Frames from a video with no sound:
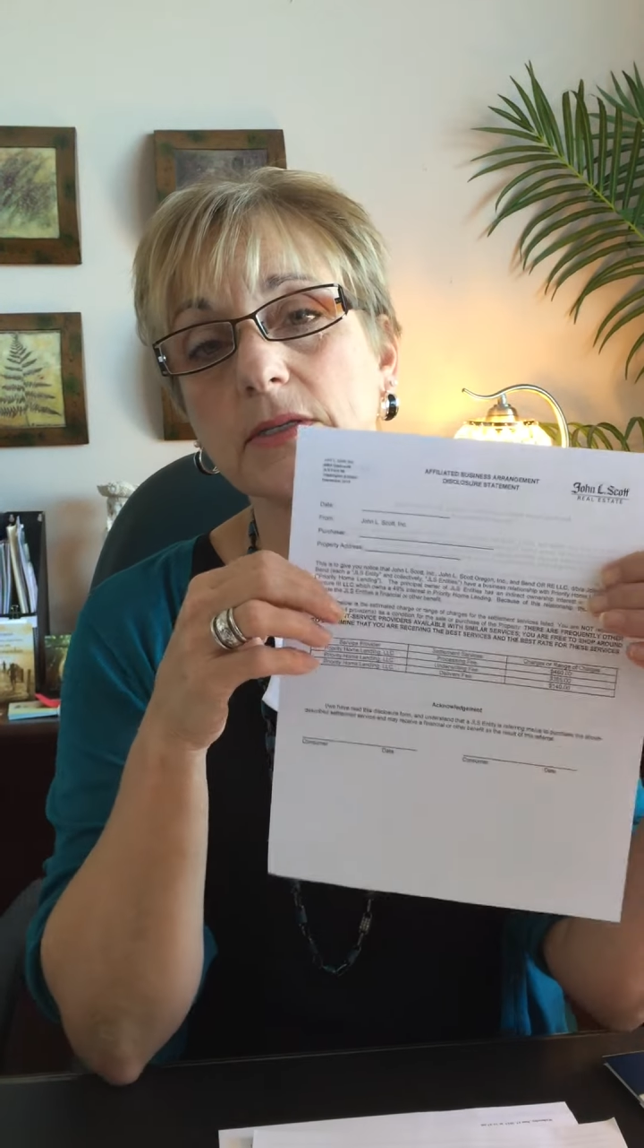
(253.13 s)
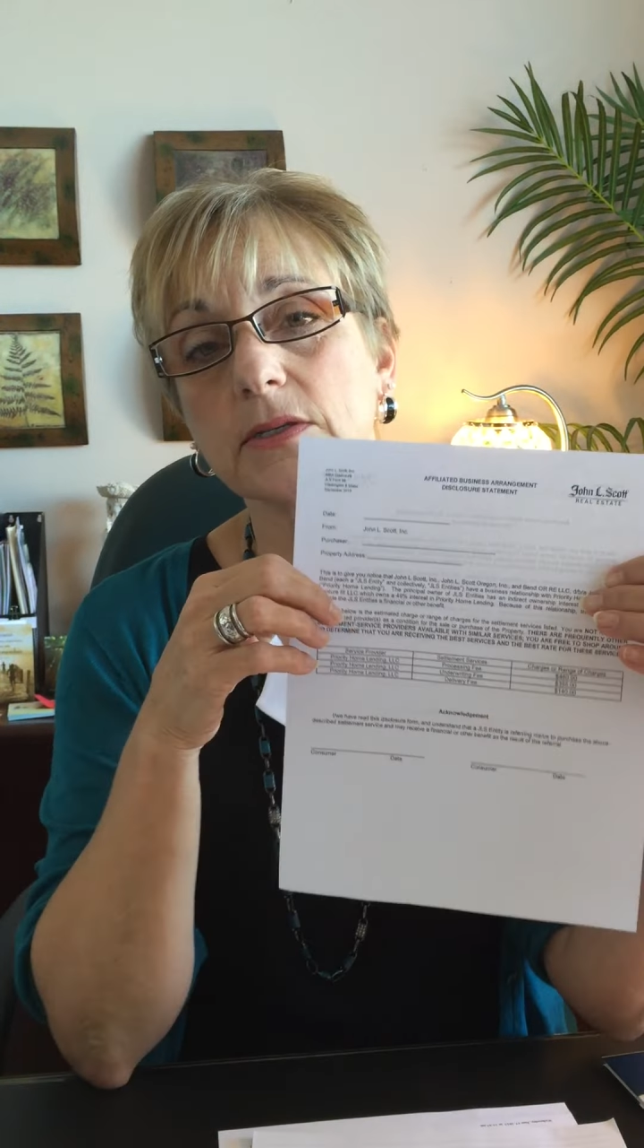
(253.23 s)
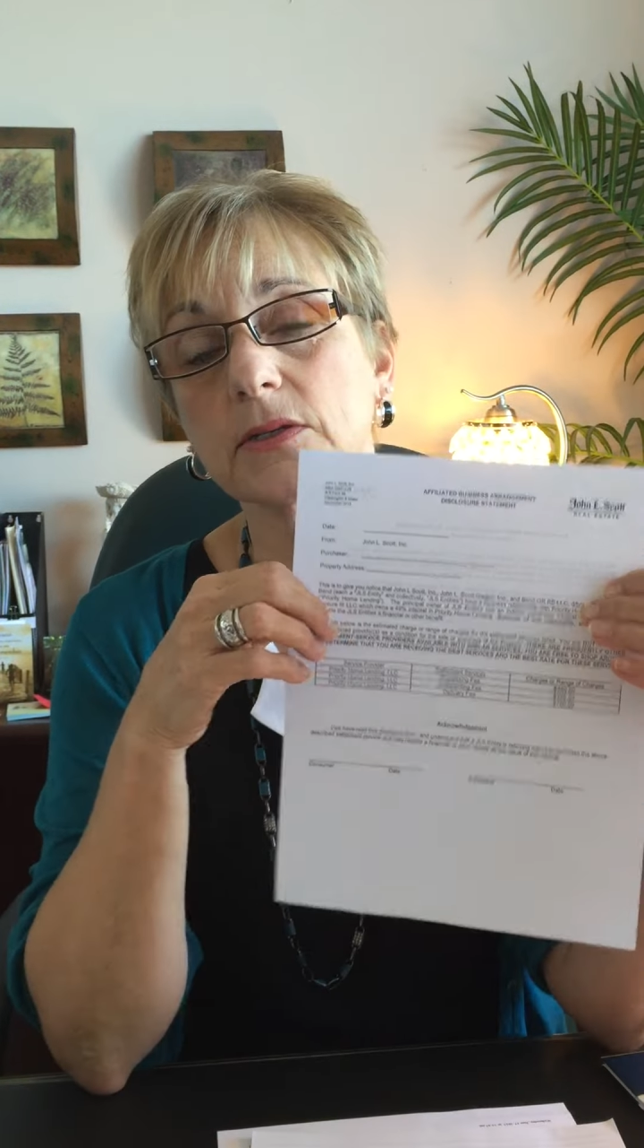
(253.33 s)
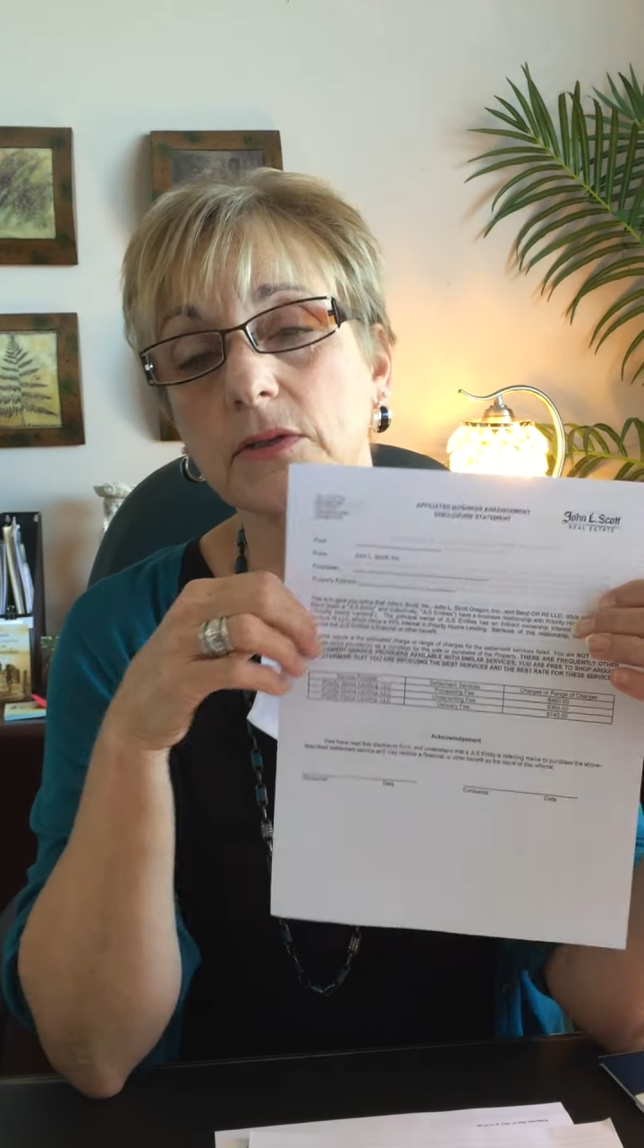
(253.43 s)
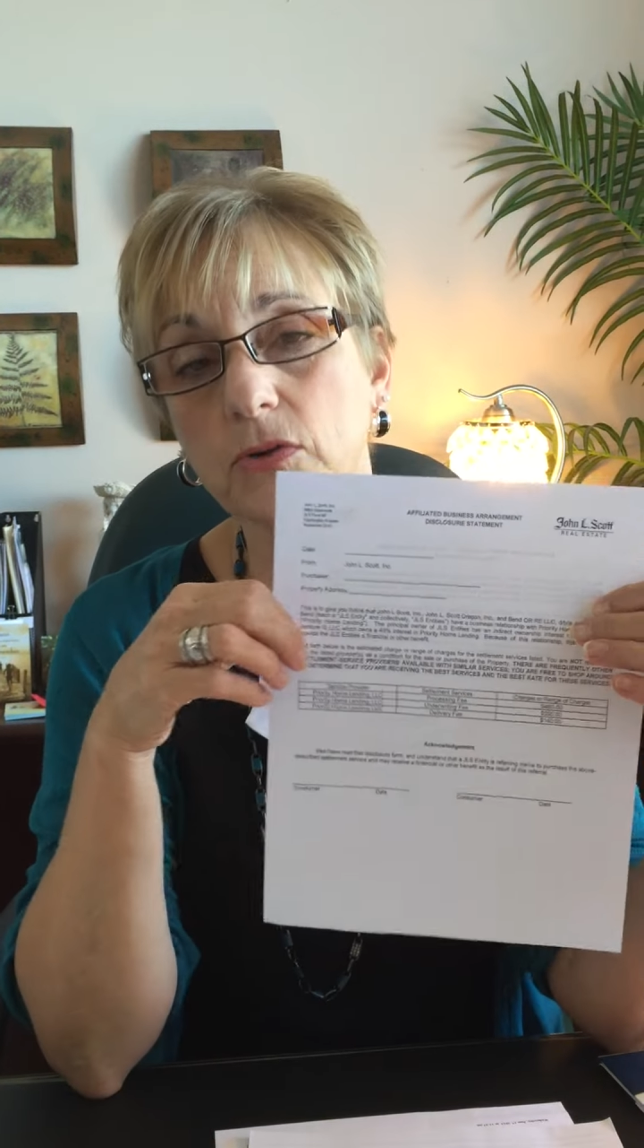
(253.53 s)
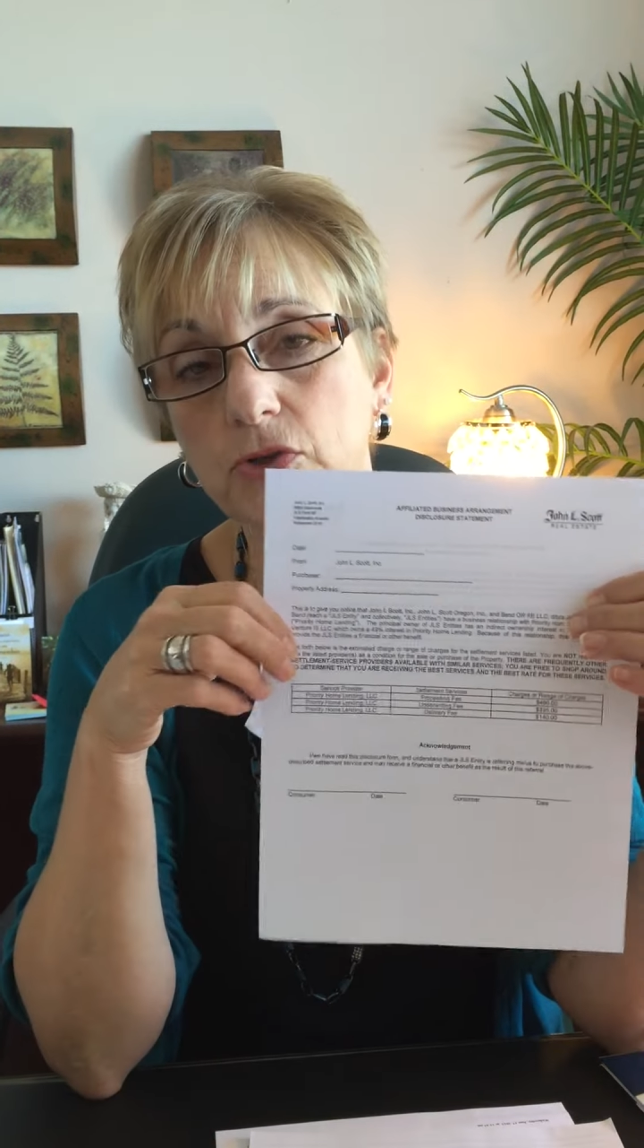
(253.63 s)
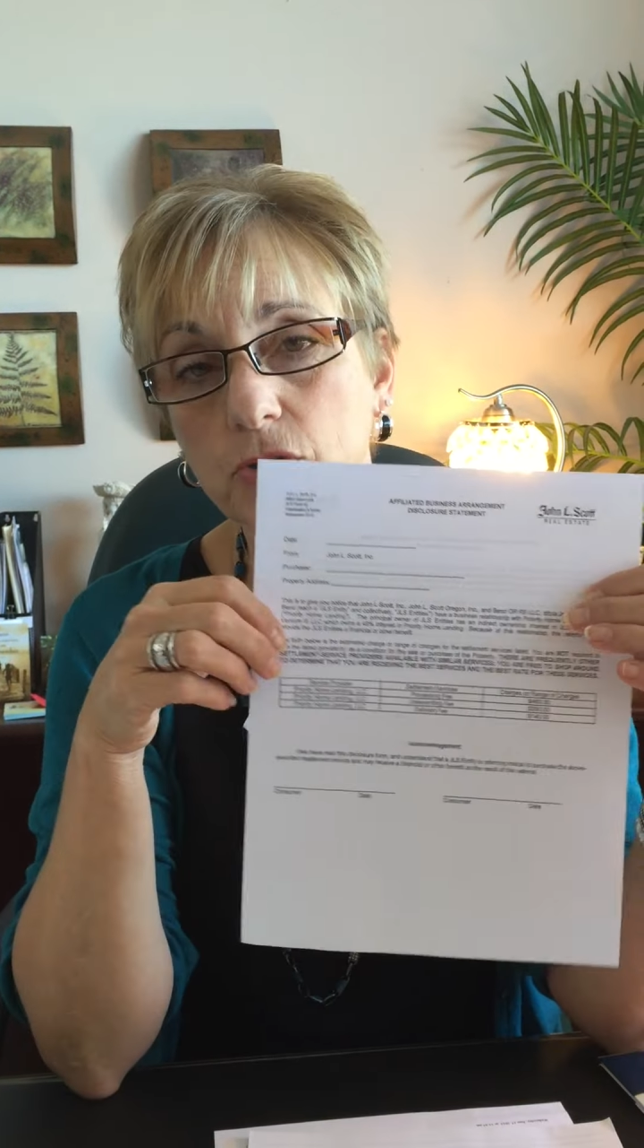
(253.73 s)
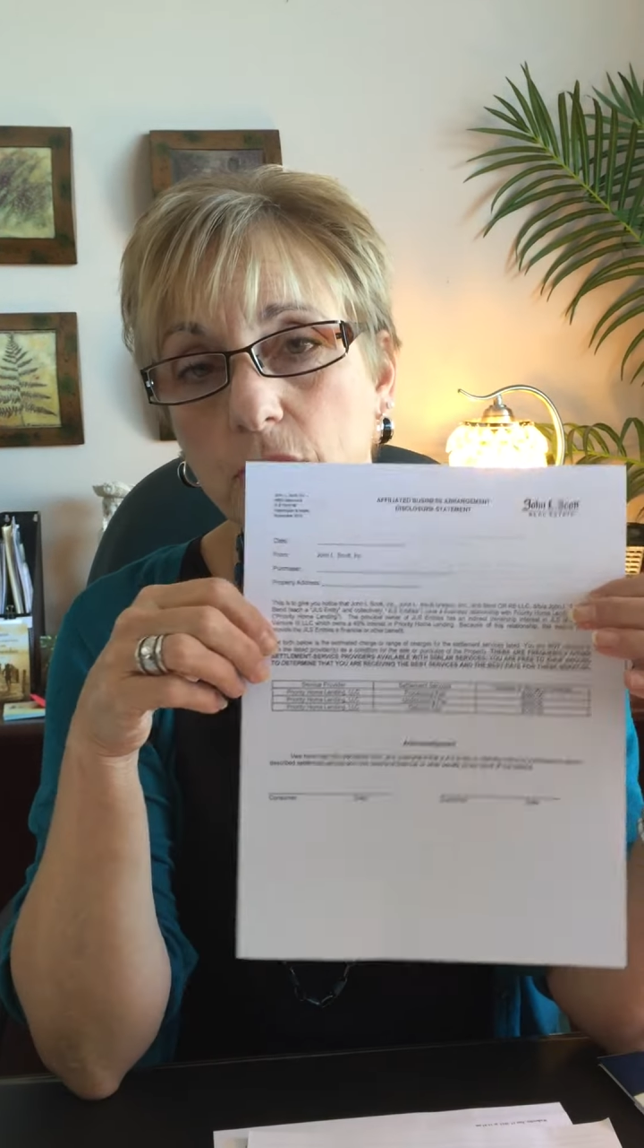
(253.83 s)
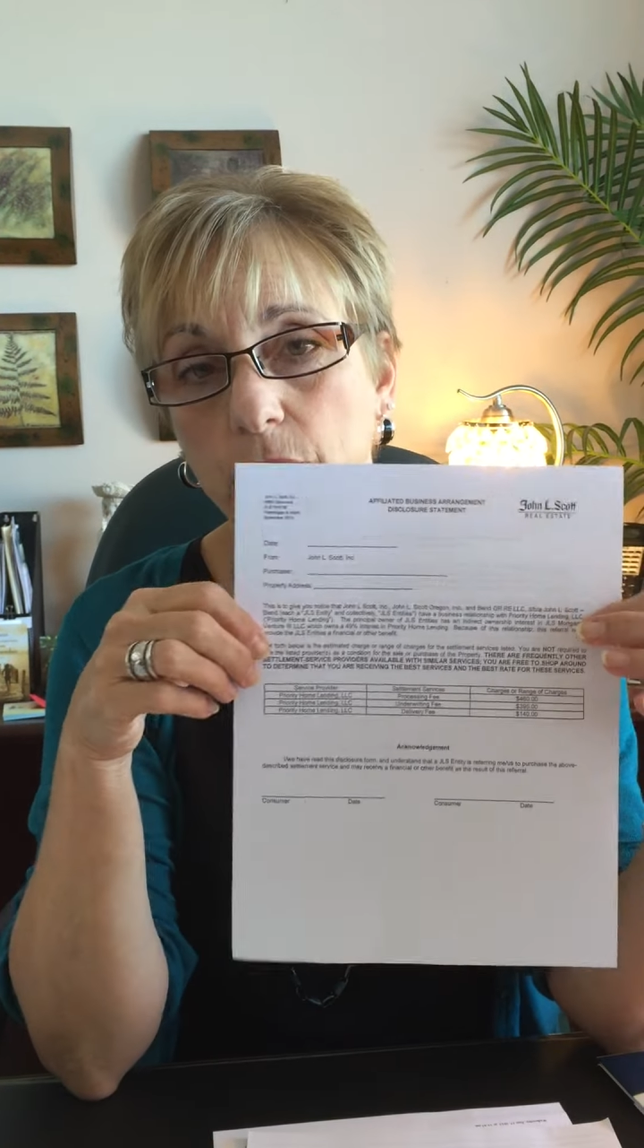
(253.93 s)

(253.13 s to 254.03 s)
disclosure